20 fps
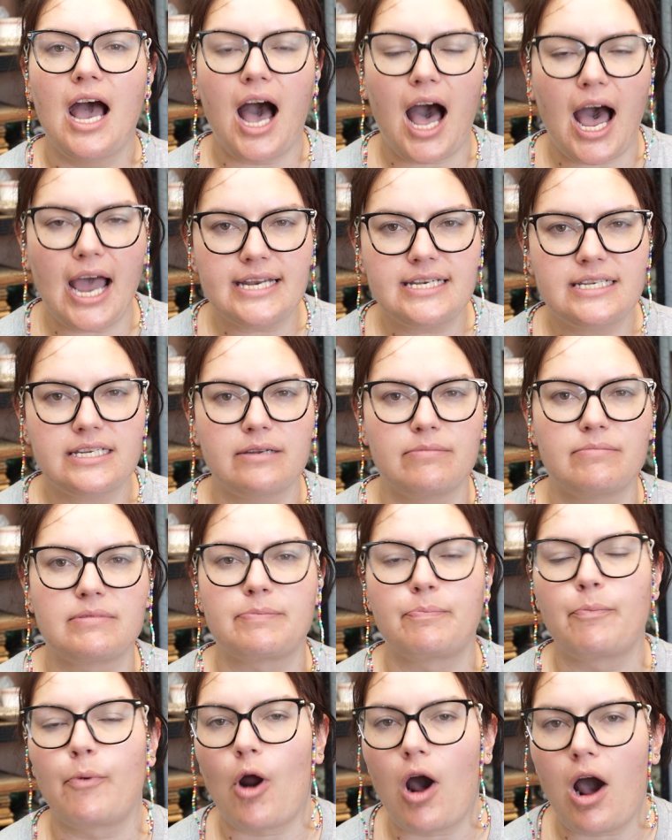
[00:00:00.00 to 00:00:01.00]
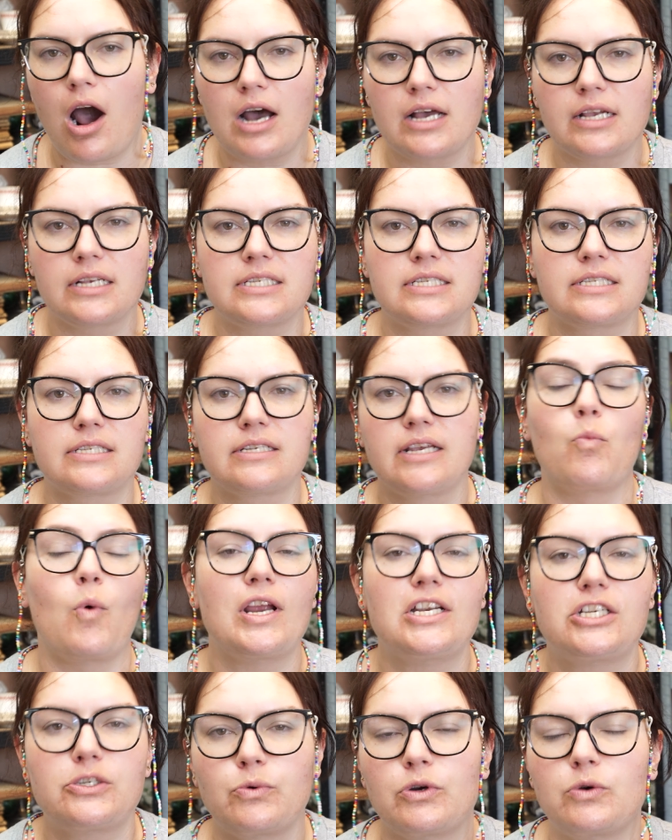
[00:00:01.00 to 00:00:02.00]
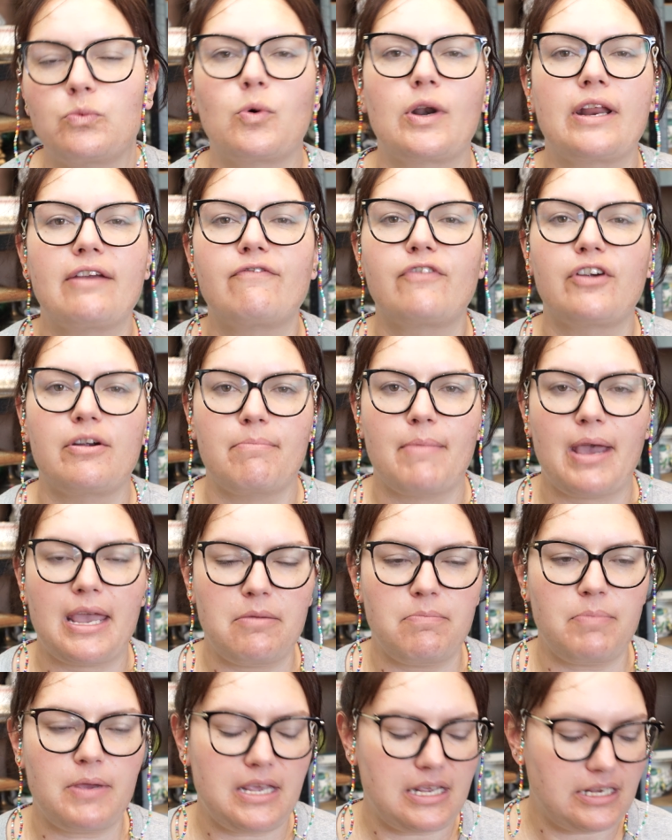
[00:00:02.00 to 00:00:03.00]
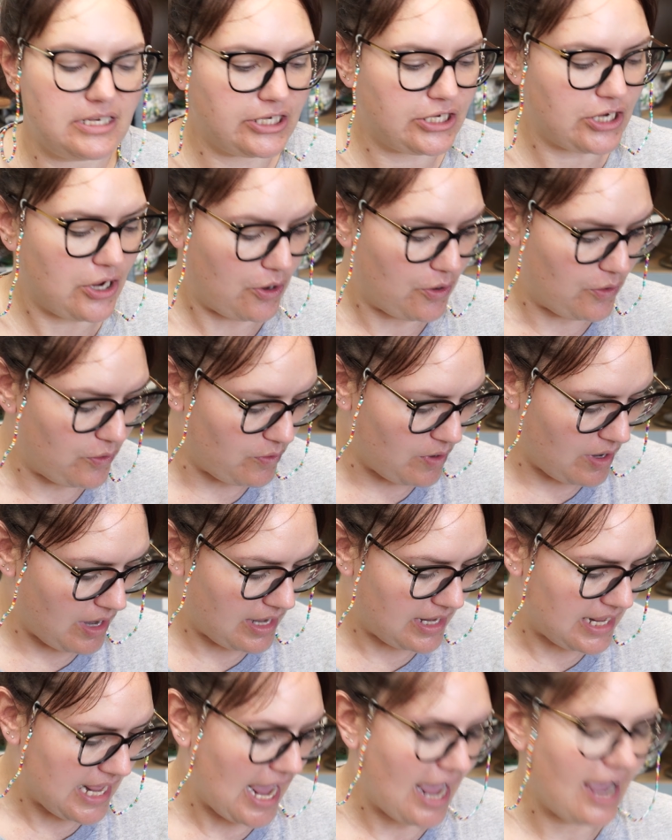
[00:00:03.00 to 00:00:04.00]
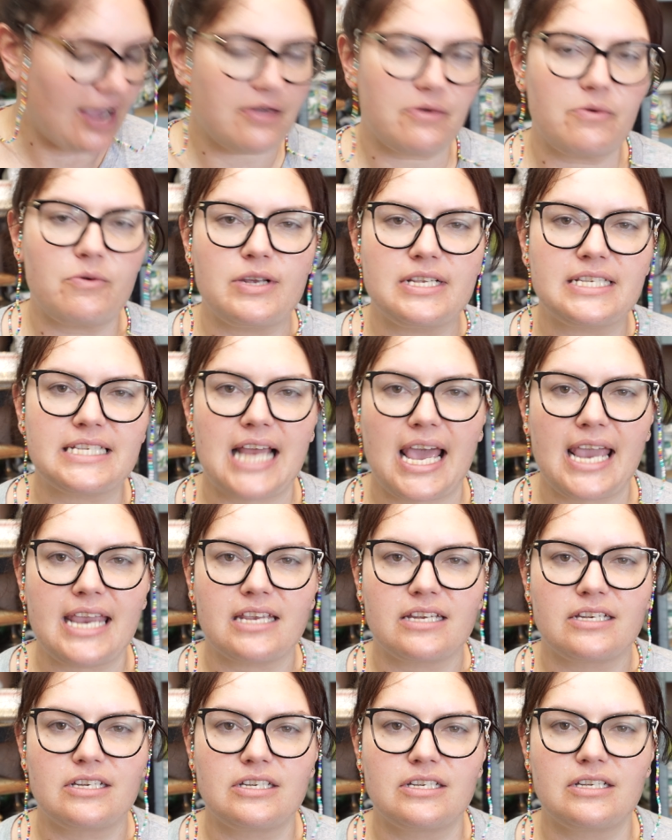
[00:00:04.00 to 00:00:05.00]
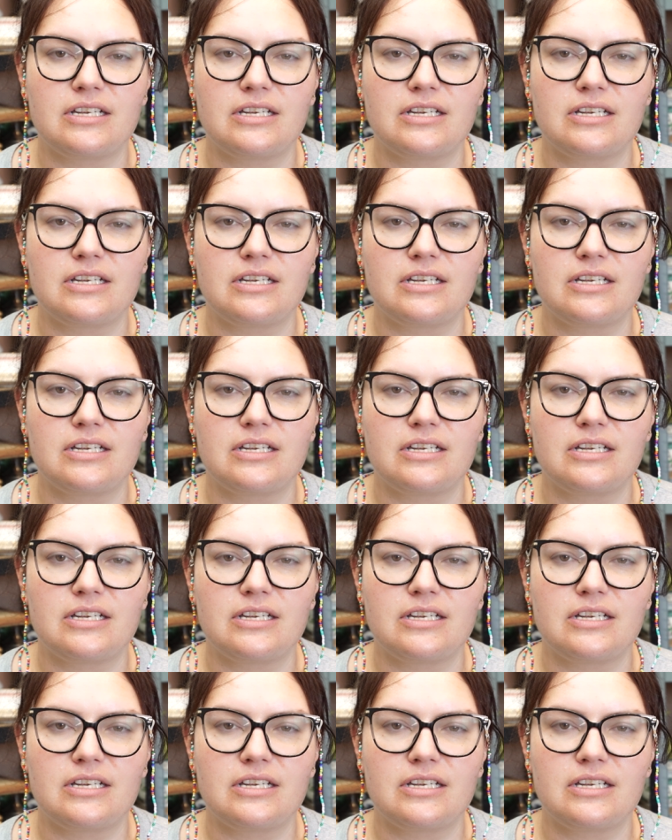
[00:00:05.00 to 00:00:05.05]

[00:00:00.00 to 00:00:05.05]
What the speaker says: items, brass, Wedgwood, whatever it may be. So yeah, I always like